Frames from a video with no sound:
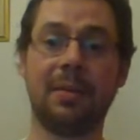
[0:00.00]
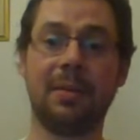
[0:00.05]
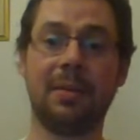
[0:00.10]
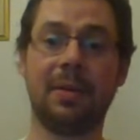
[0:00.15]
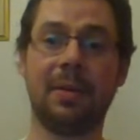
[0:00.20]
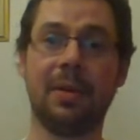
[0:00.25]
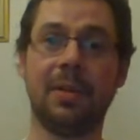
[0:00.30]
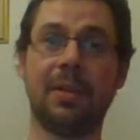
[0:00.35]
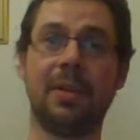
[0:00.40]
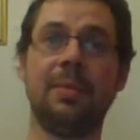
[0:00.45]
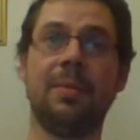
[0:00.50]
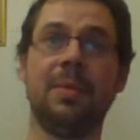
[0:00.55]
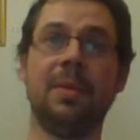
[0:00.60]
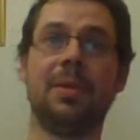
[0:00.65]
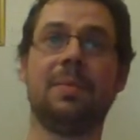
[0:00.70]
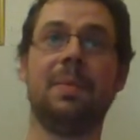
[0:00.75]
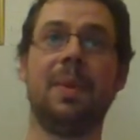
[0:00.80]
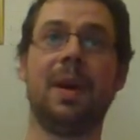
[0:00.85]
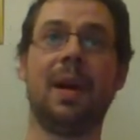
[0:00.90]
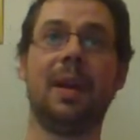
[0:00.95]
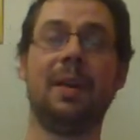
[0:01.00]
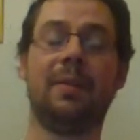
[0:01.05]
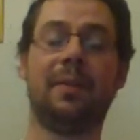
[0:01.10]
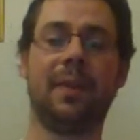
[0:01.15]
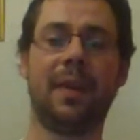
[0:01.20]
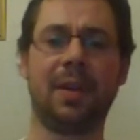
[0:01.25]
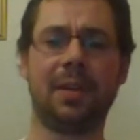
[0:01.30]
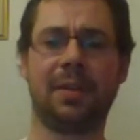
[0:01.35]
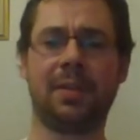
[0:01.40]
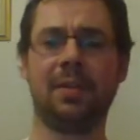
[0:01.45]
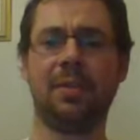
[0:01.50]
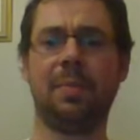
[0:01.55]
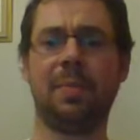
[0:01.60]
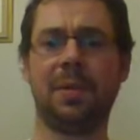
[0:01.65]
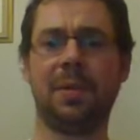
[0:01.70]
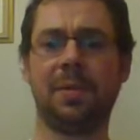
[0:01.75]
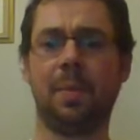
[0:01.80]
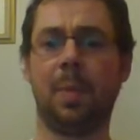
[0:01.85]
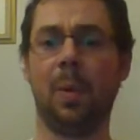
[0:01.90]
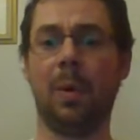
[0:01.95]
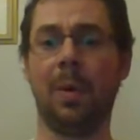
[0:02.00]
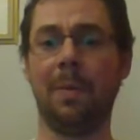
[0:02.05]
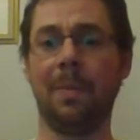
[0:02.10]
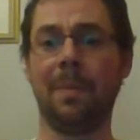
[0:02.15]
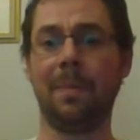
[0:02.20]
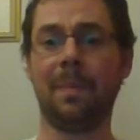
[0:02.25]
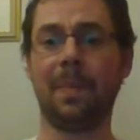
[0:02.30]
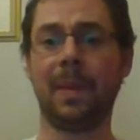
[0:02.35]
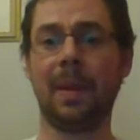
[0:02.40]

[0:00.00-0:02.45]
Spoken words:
because it was my first super sport,